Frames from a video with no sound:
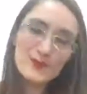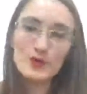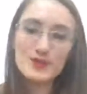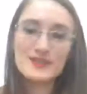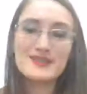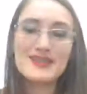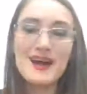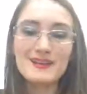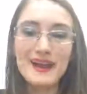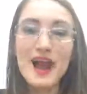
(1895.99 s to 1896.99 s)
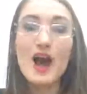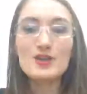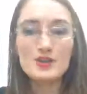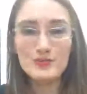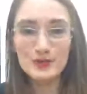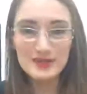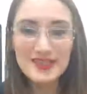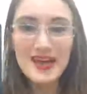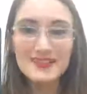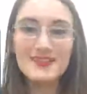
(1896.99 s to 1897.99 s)
course. It's not like
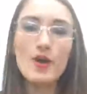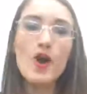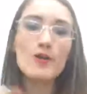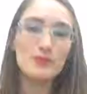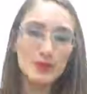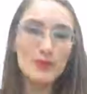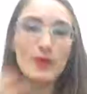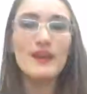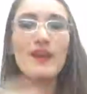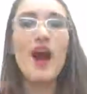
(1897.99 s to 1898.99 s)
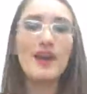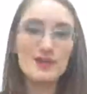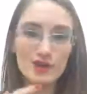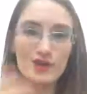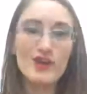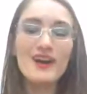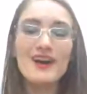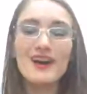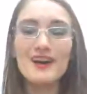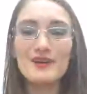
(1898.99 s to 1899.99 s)
100%. There are people in either
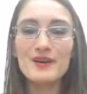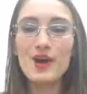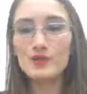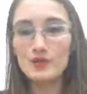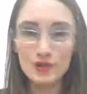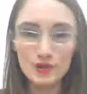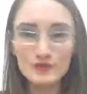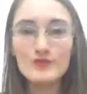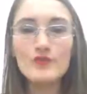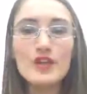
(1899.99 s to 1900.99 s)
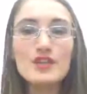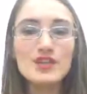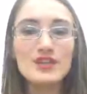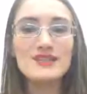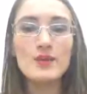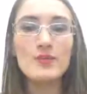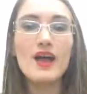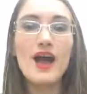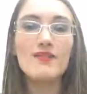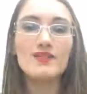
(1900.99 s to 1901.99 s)
cultural regions that will
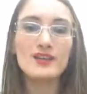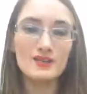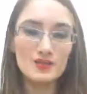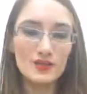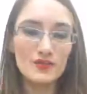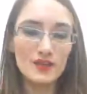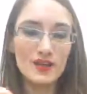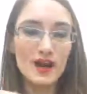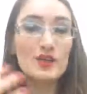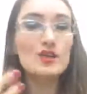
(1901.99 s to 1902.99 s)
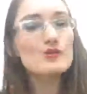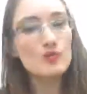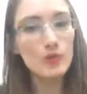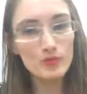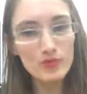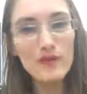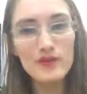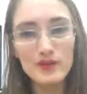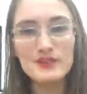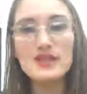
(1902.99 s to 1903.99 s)
have the sort of the unusual
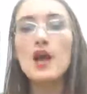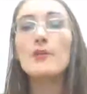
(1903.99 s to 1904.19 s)
preference.